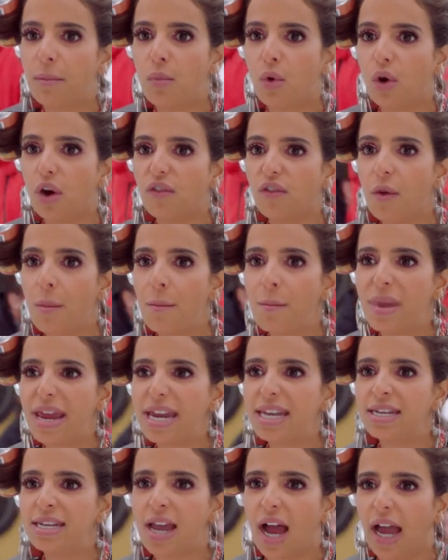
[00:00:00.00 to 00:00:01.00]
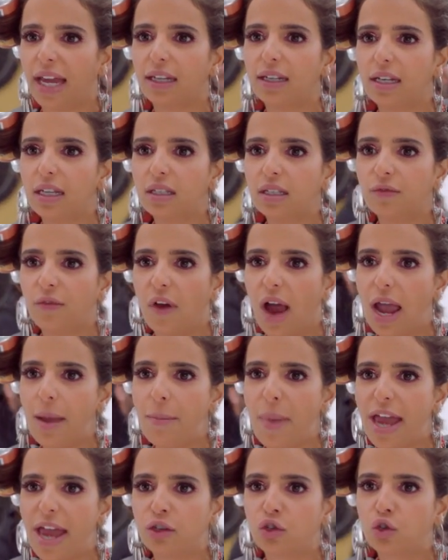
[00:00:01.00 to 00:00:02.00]
more of a mid-90s
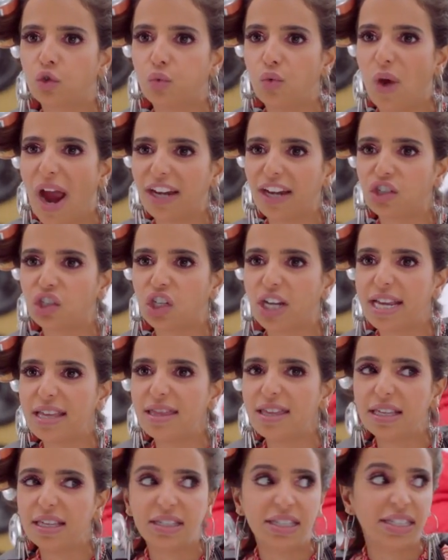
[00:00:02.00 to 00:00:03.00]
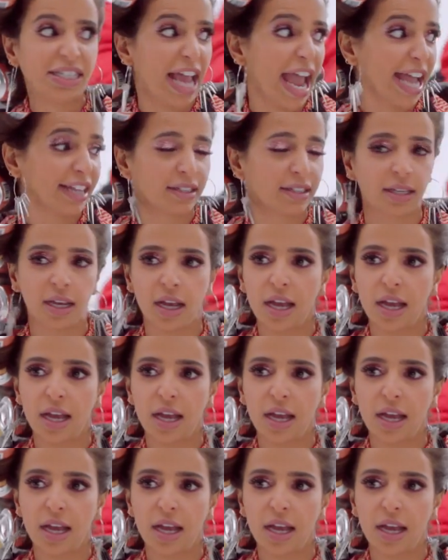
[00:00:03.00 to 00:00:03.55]
vibe and trashing the set